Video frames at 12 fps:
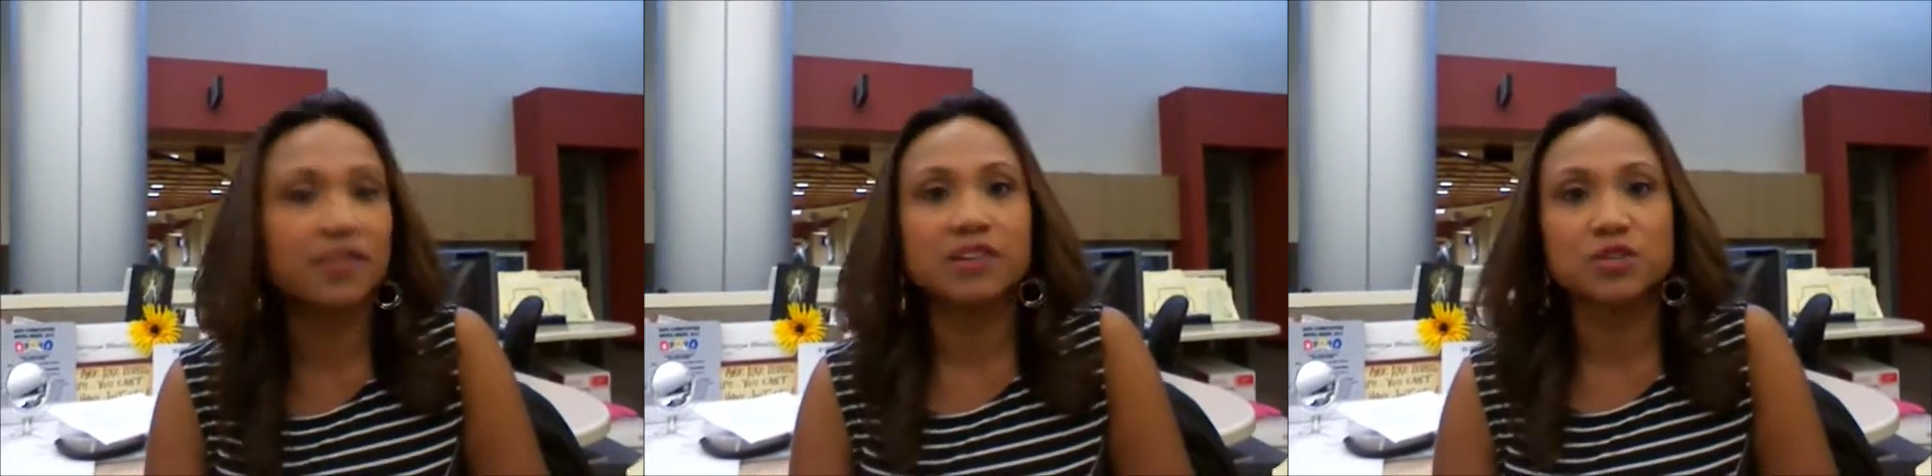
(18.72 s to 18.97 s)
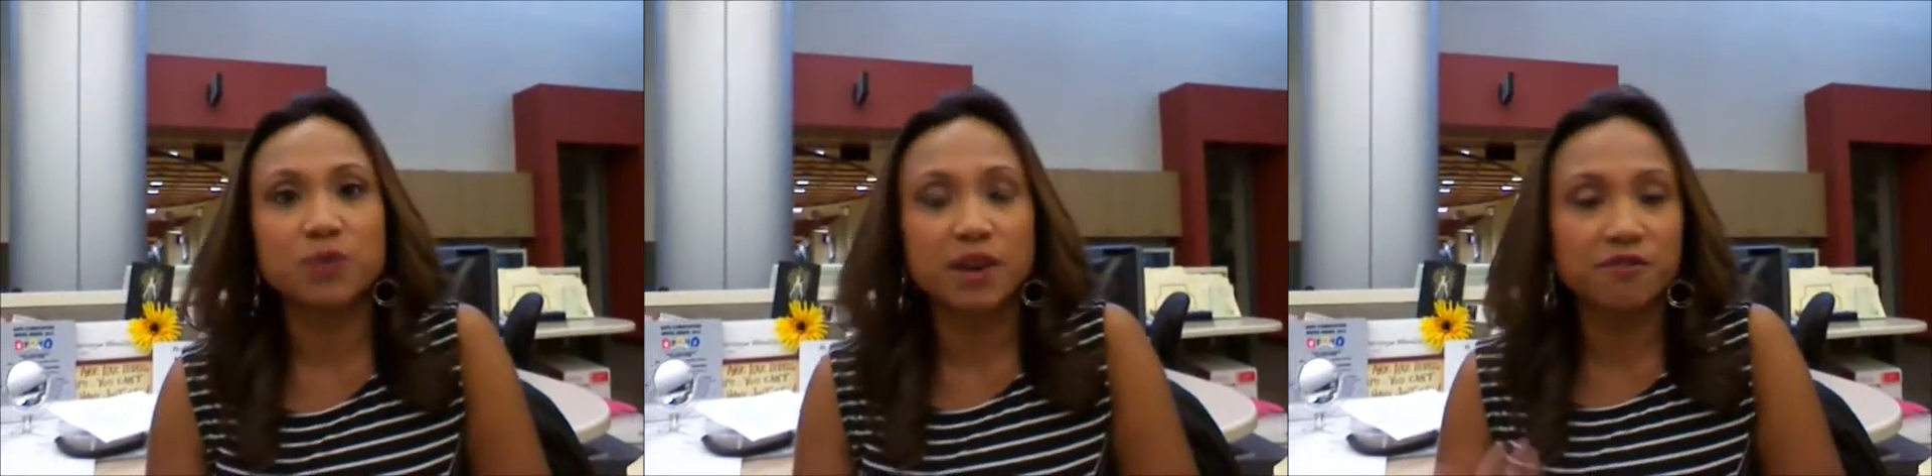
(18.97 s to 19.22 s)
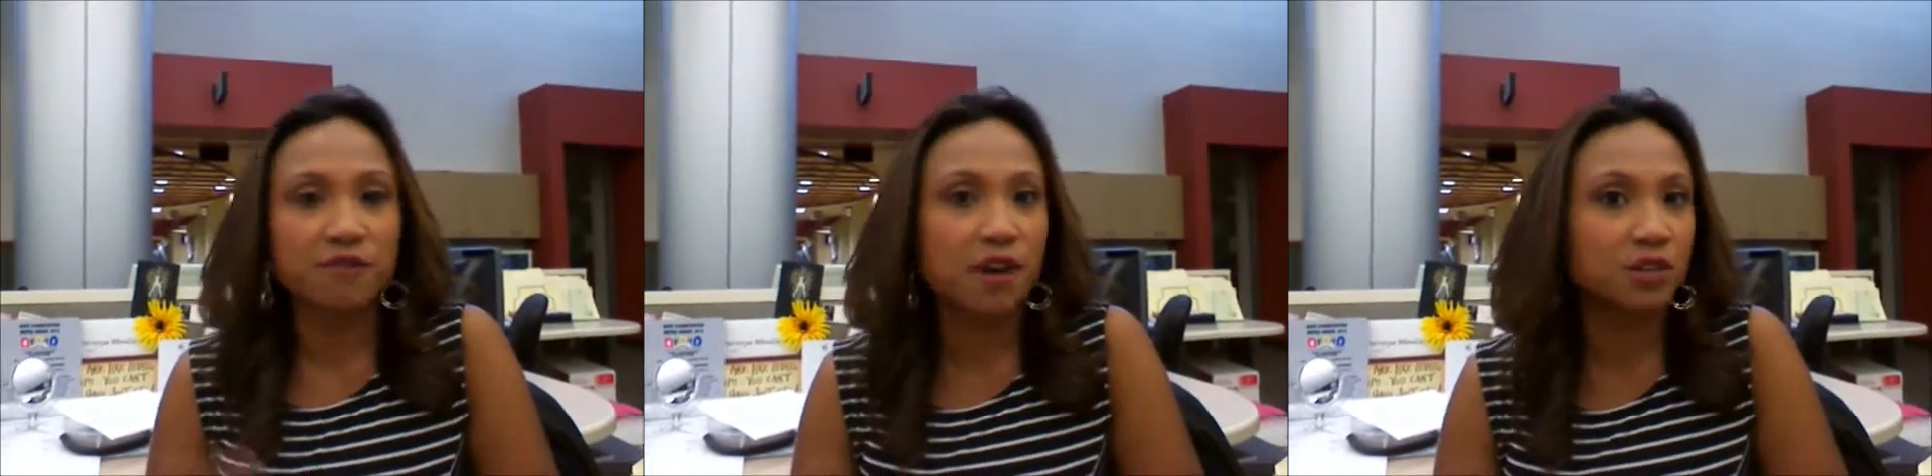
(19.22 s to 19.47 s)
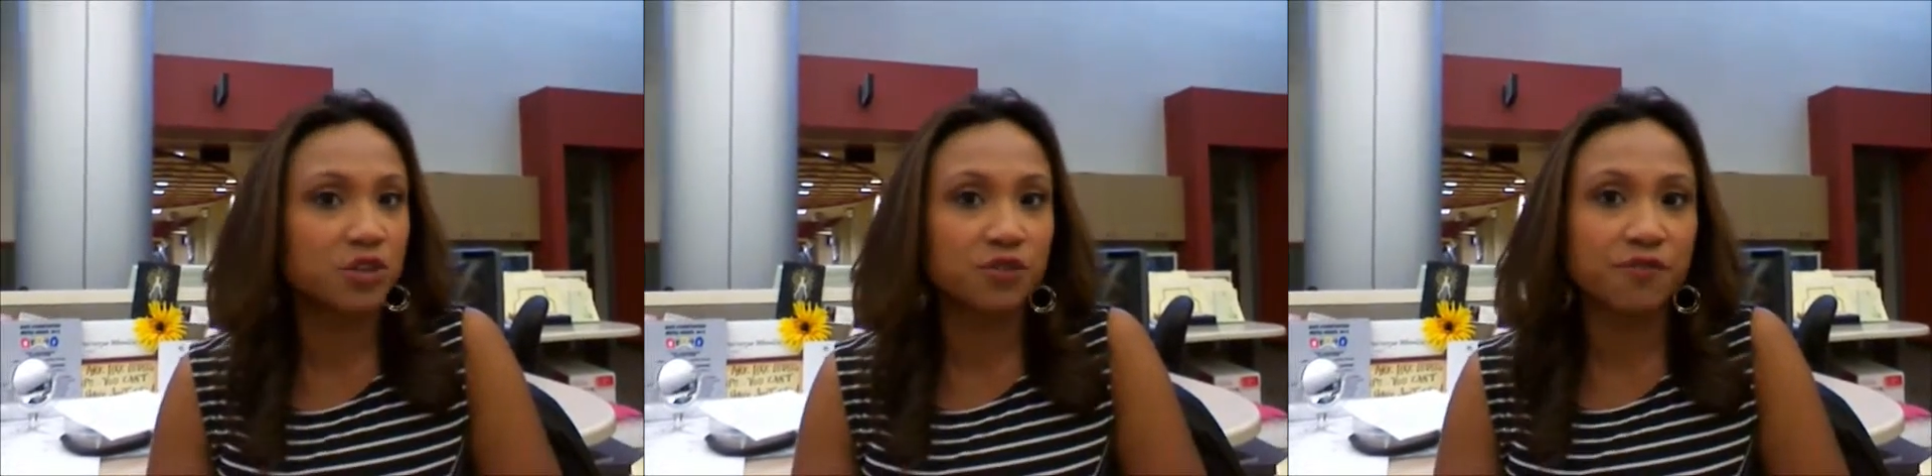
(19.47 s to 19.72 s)
Yeah, that's right.
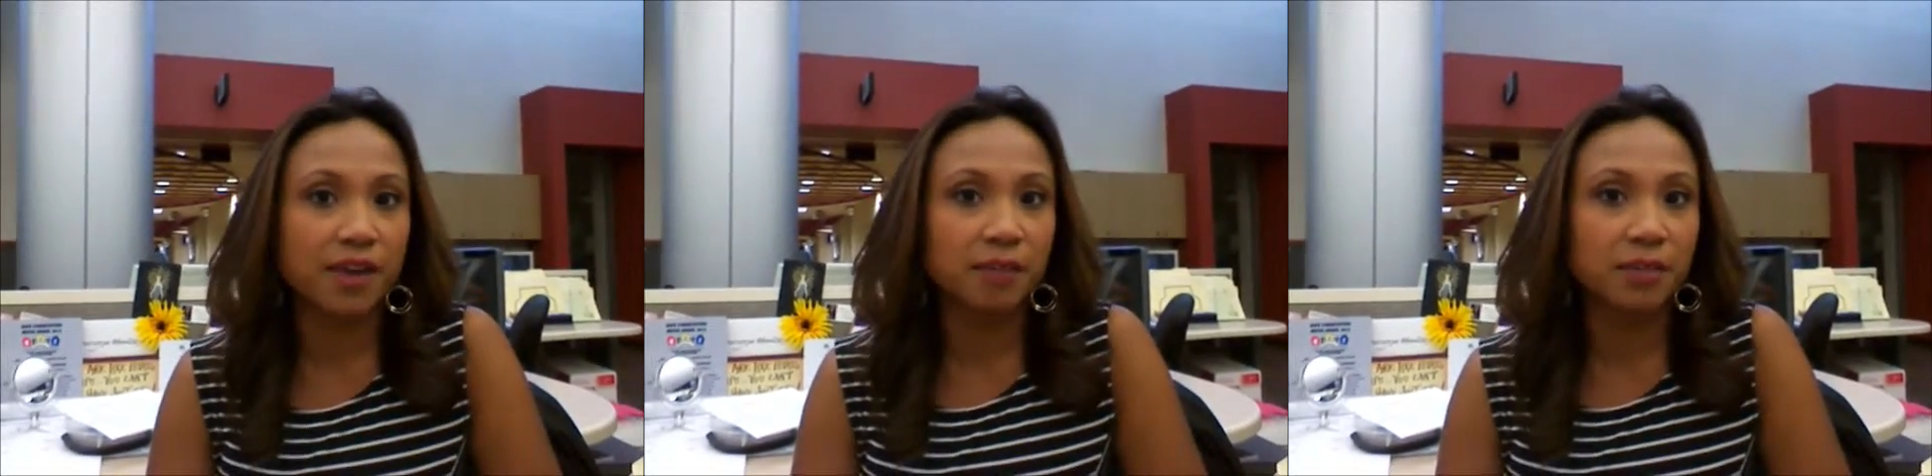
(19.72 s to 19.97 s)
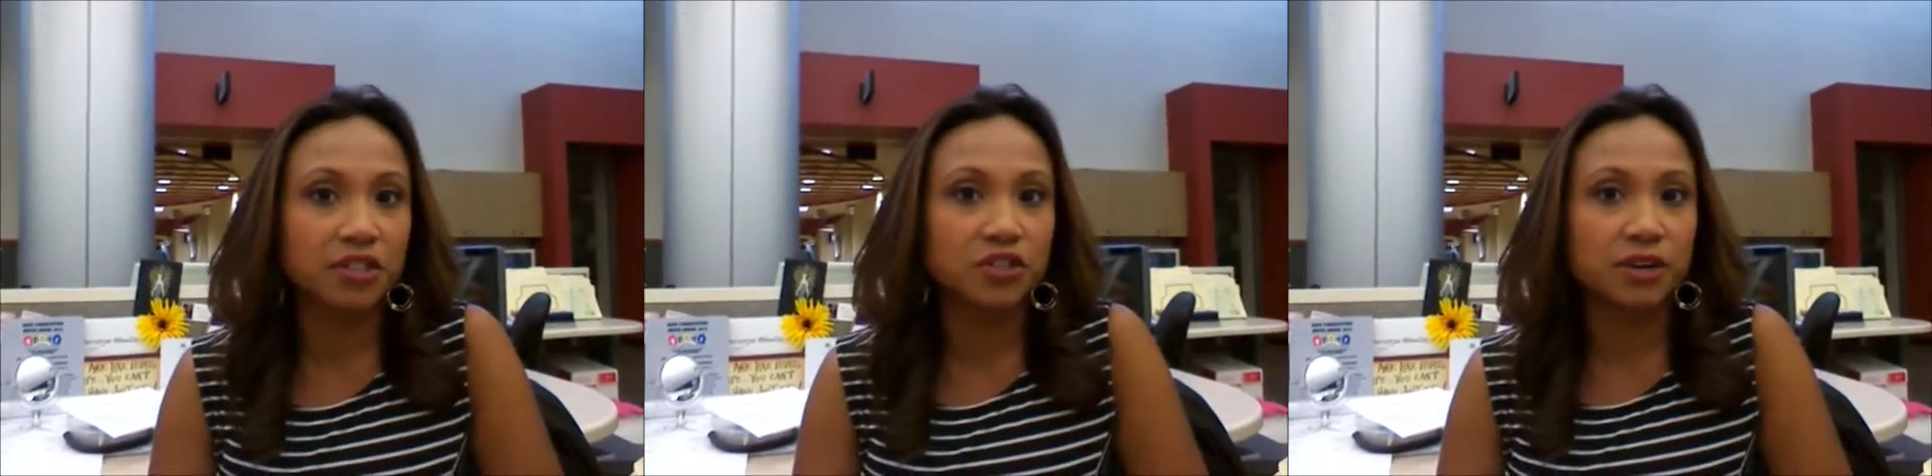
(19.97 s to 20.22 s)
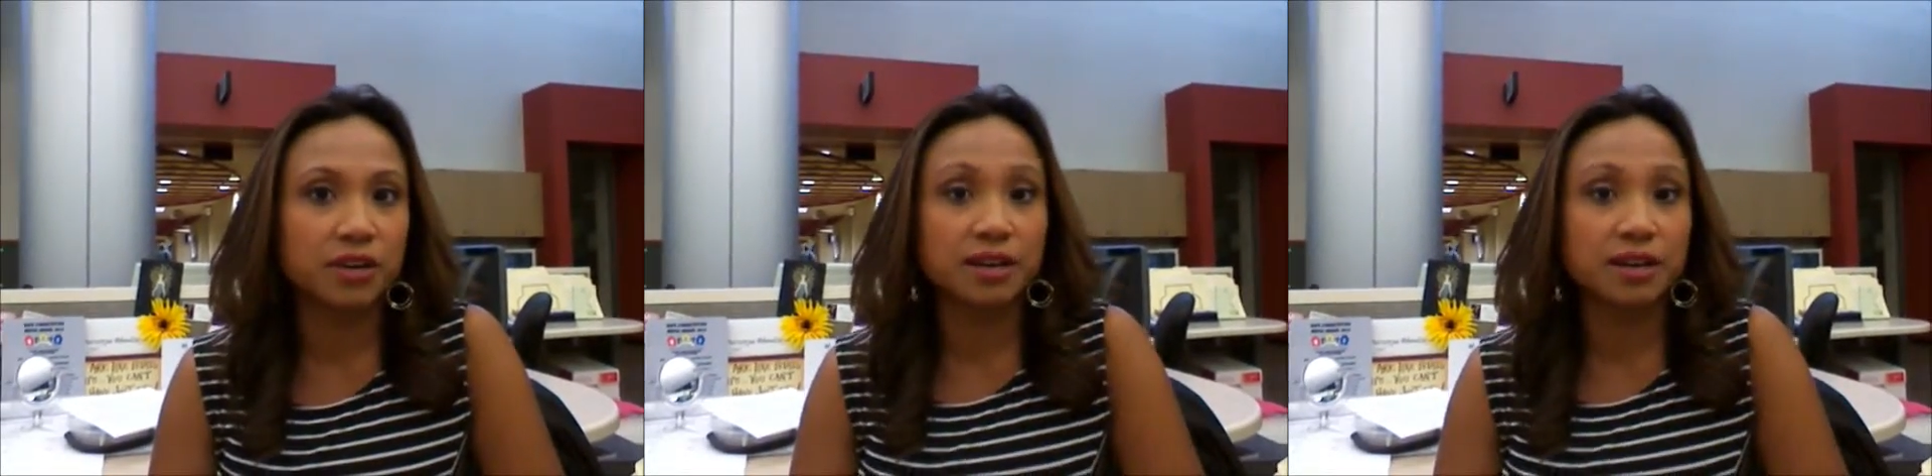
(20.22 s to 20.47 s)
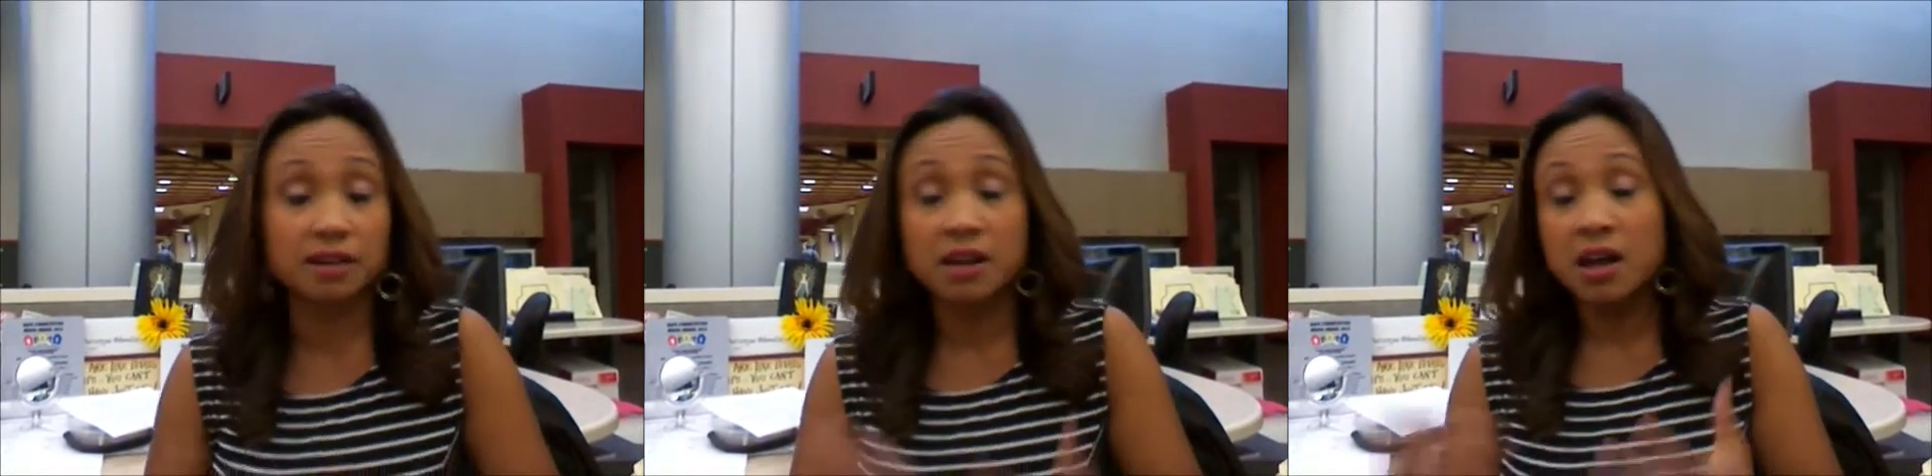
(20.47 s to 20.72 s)
Foster families are needed,